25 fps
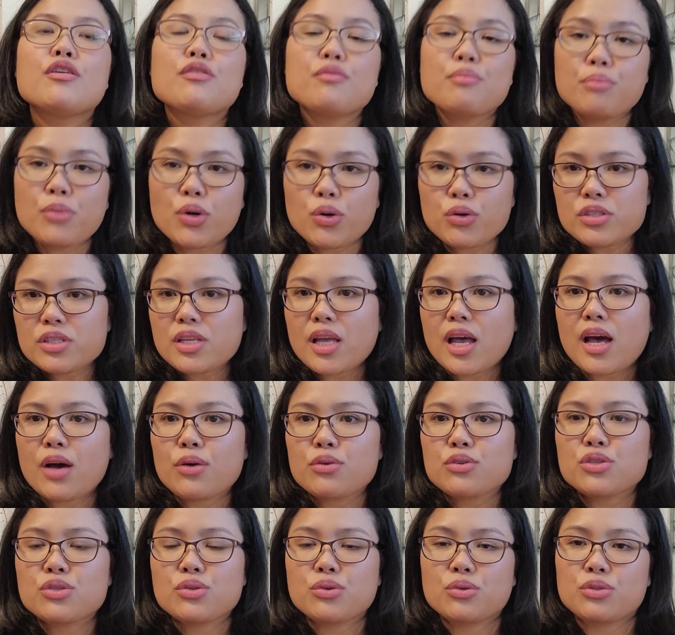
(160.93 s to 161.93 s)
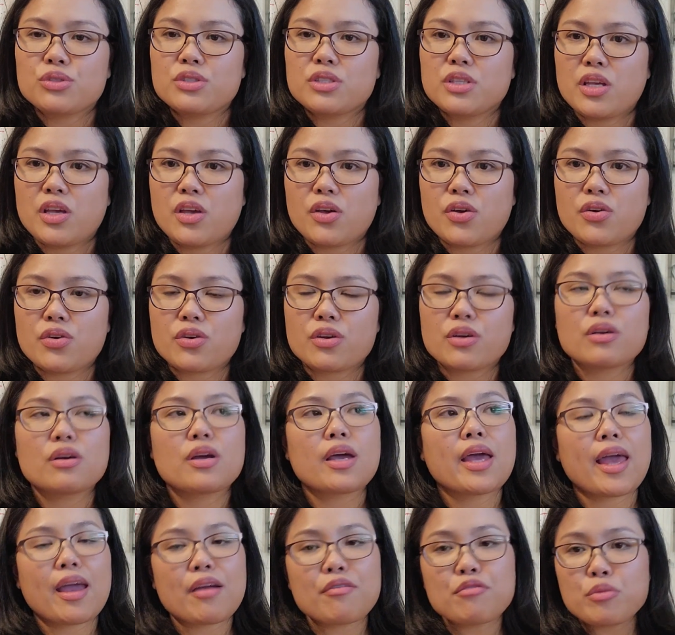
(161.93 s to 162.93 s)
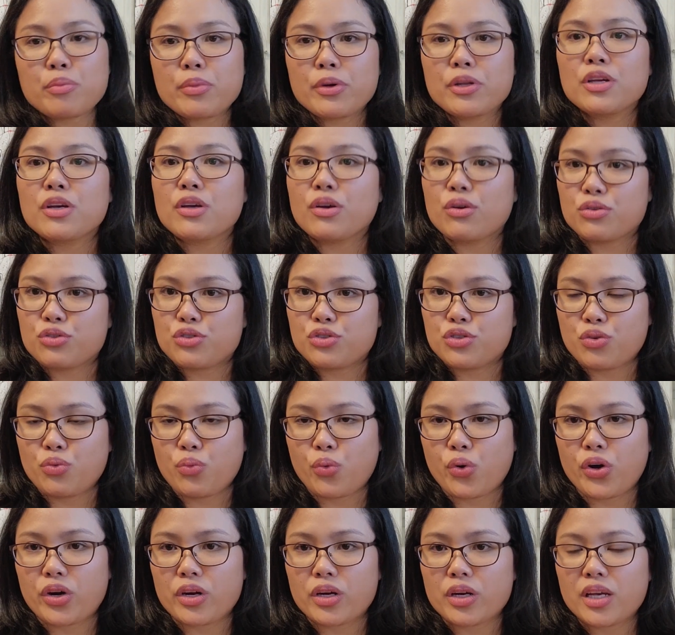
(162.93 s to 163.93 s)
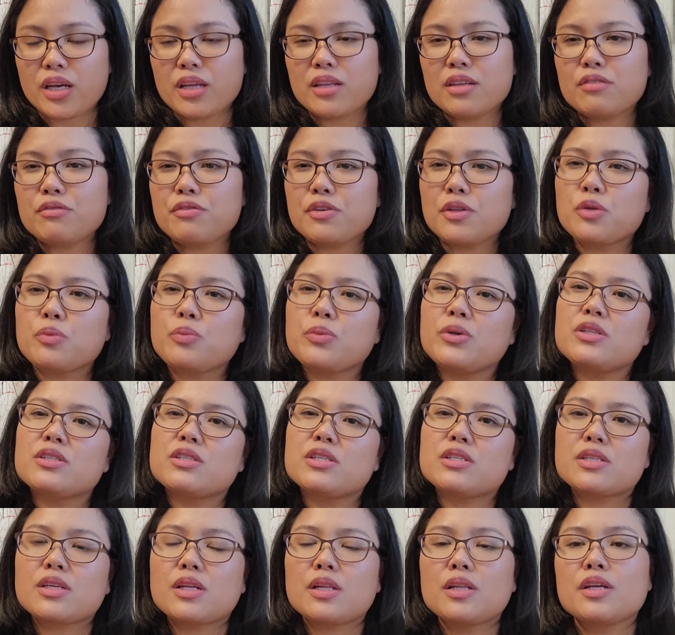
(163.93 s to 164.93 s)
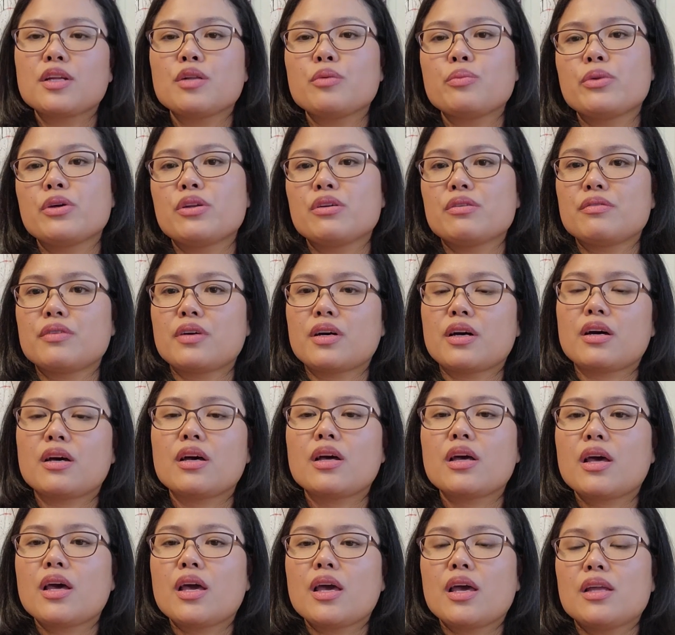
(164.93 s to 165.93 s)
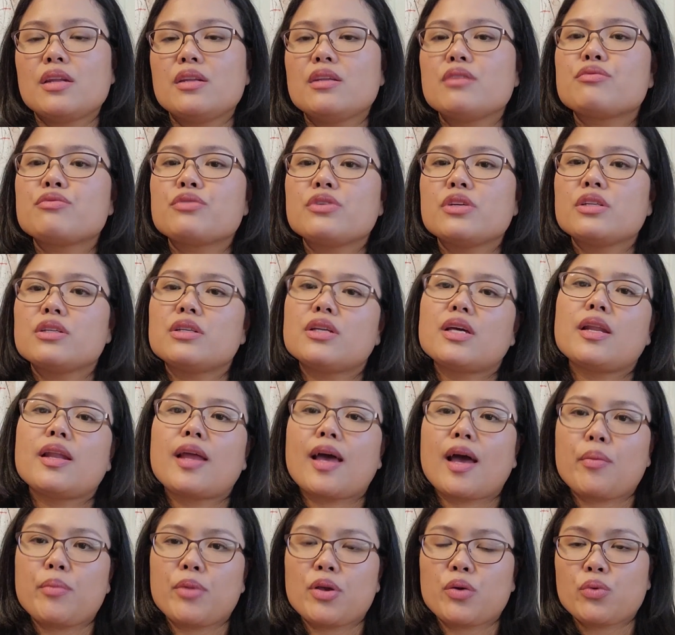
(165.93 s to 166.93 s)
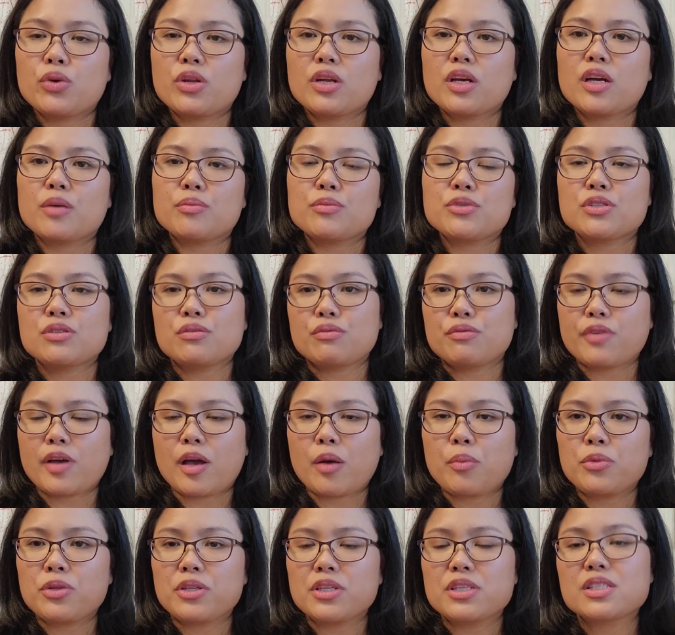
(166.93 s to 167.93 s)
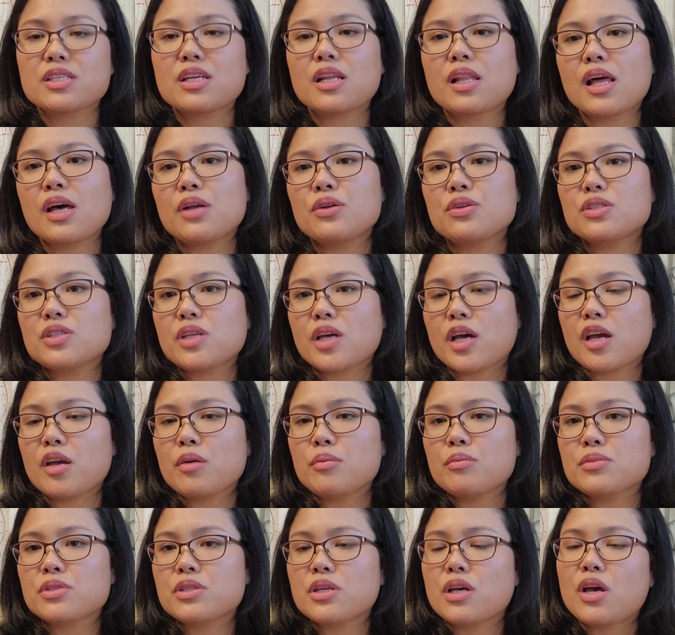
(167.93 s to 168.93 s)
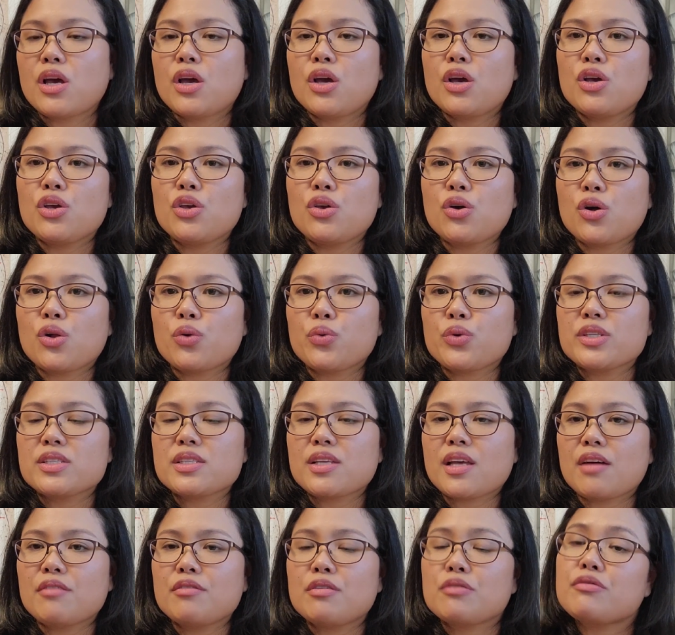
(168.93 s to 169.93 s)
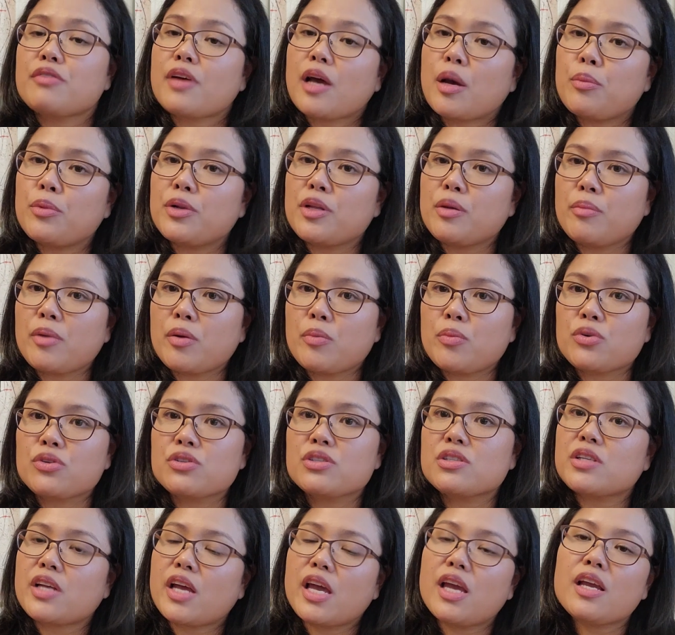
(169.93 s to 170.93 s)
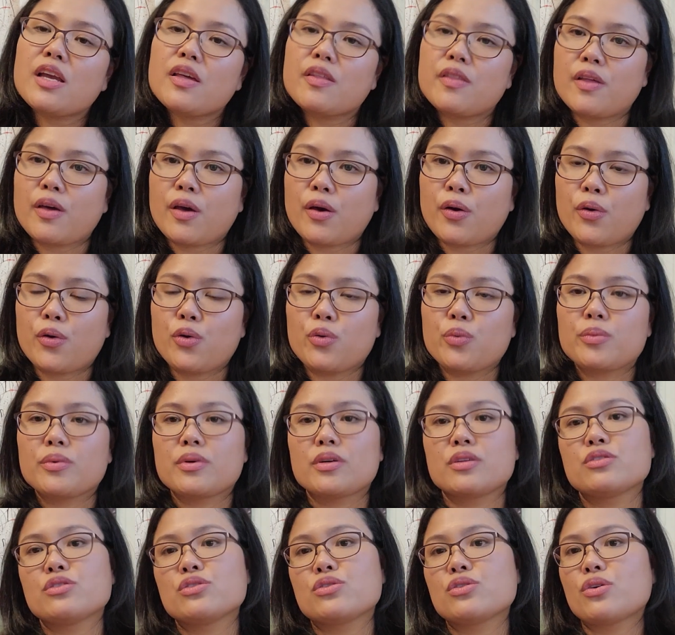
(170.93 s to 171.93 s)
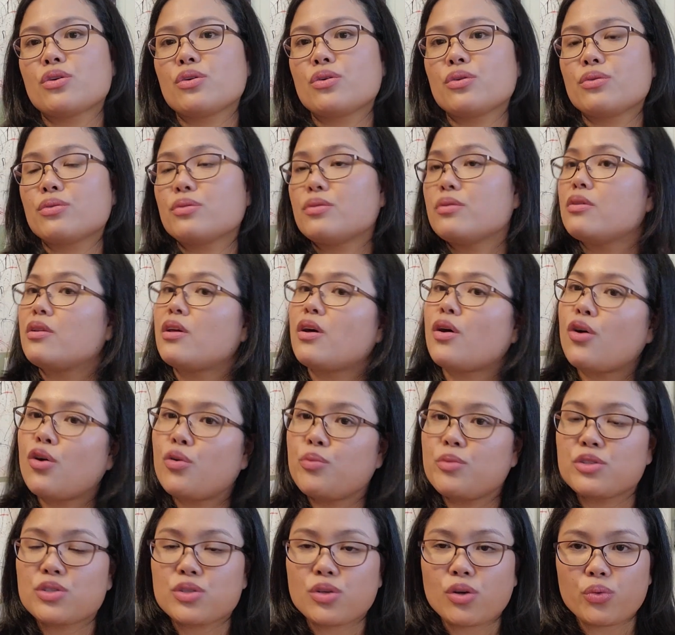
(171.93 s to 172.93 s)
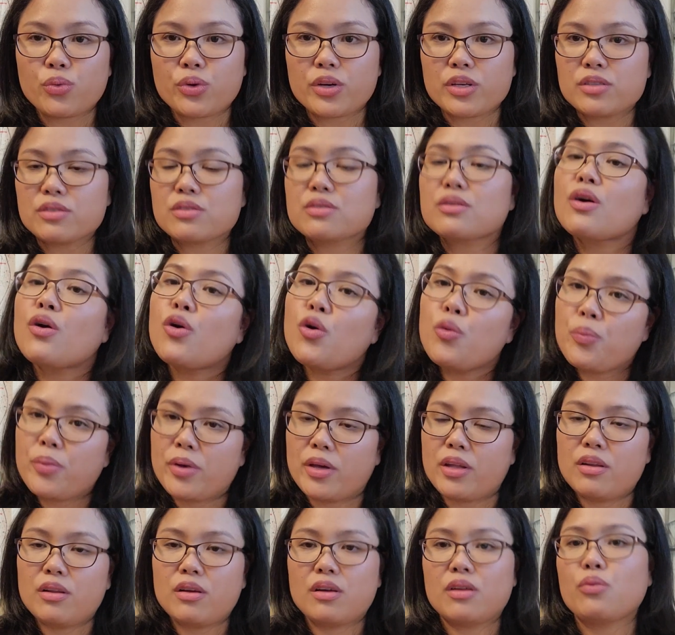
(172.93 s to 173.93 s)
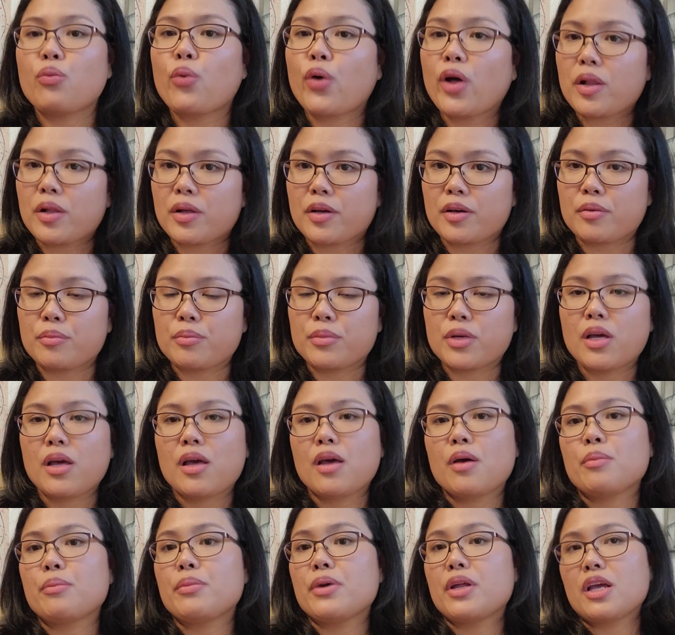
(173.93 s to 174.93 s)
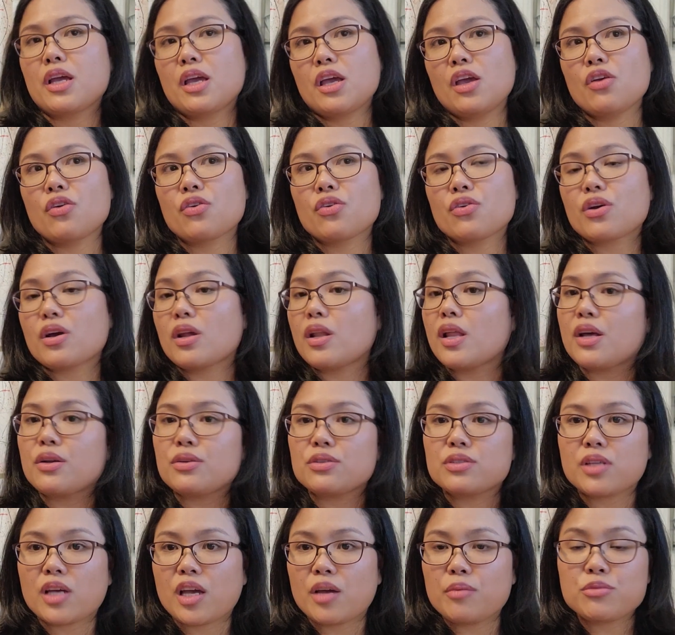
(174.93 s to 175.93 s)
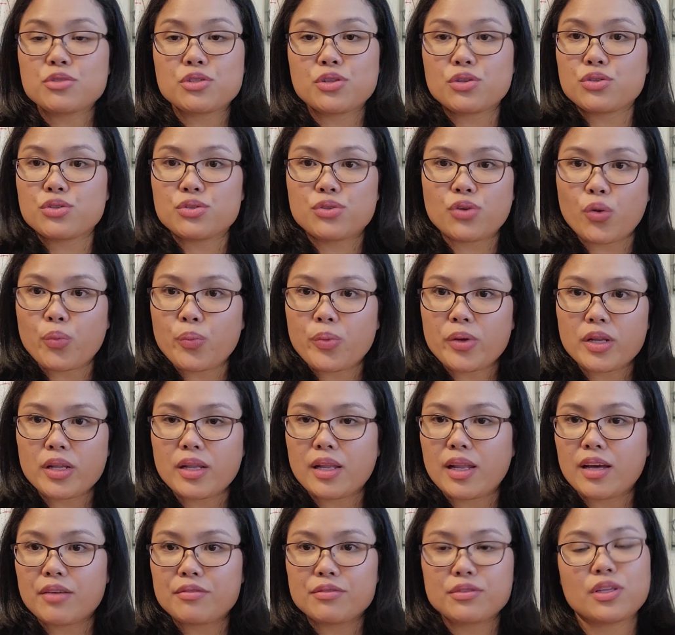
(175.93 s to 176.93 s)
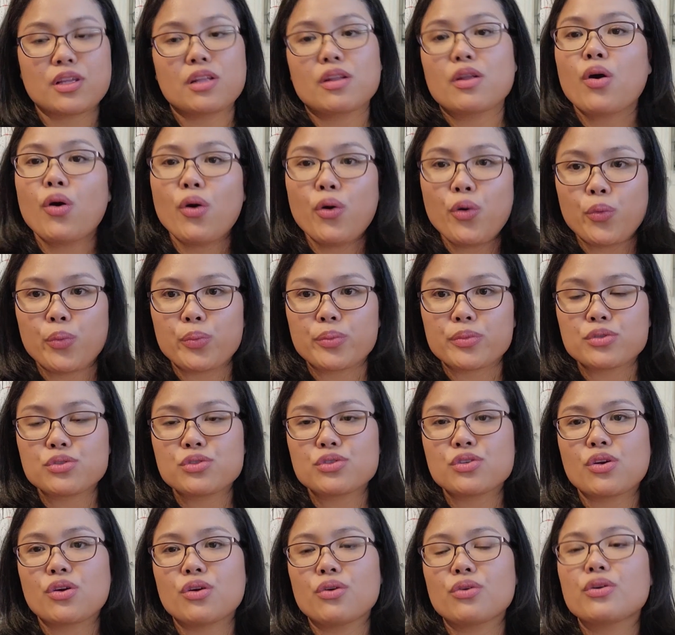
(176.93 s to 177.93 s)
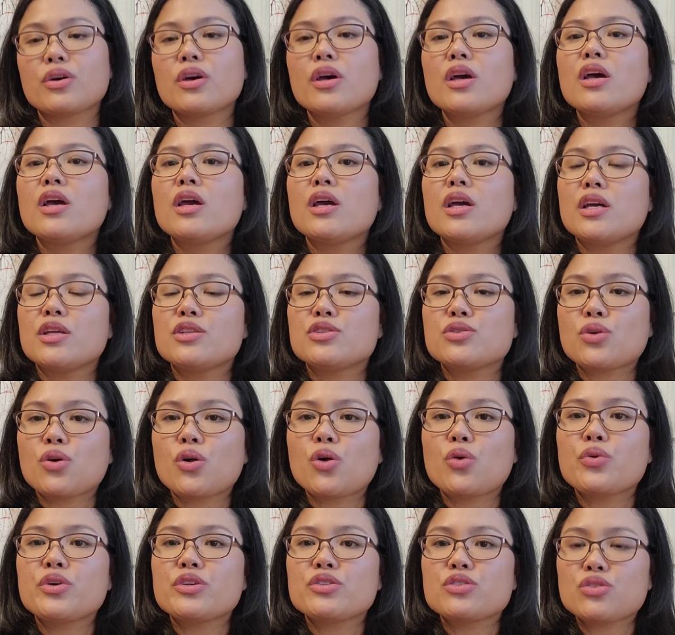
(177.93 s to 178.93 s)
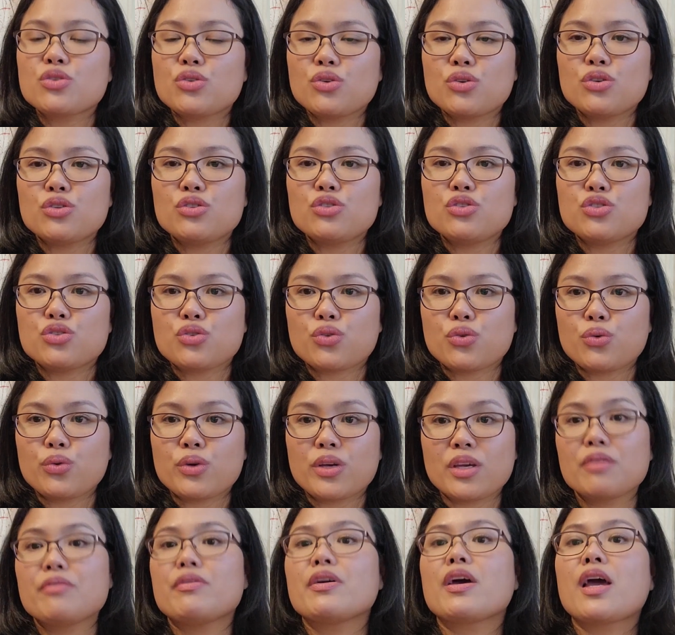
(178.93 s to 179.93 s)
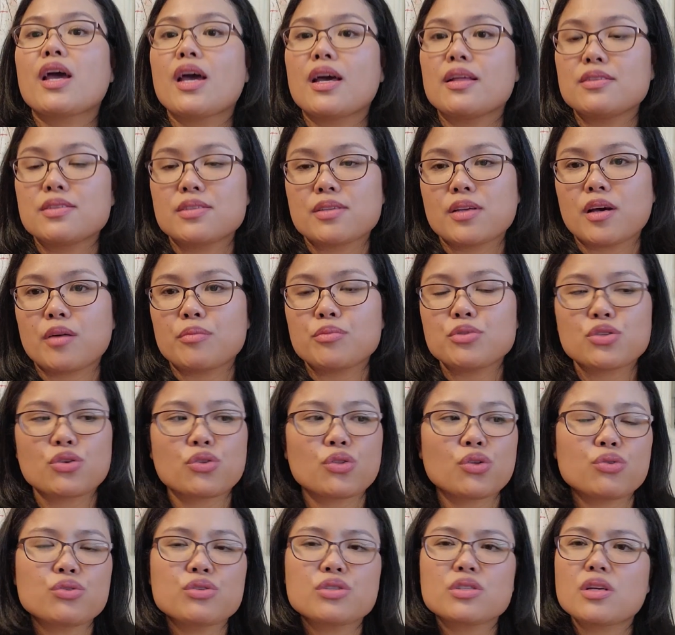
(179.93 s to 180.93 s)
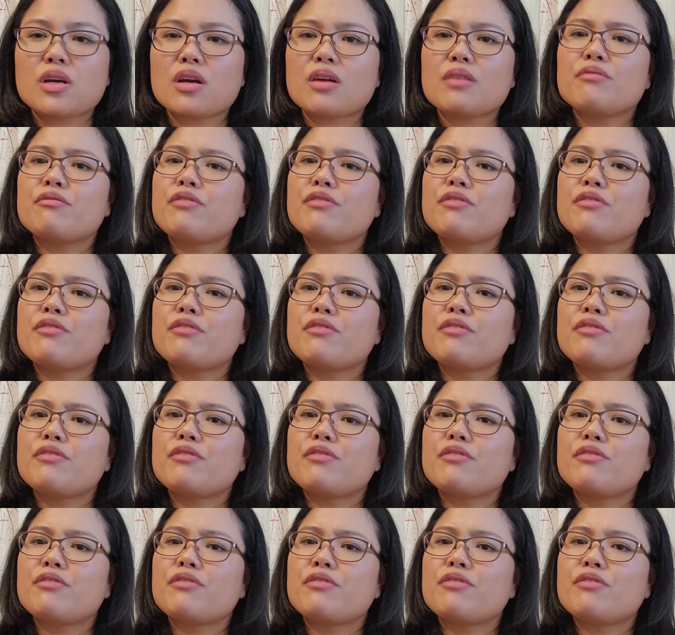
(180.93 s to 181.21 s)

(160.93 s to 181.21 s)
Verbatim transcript: most households here everybody goes to work in the philippines it's a little bit of a different dynamic when it comes to families a lot of times you always have a family member staying in the home. So the home is always open and welcome. But here, a lot of times, there's nobody left at home. So it's always good to give a heads up. So those are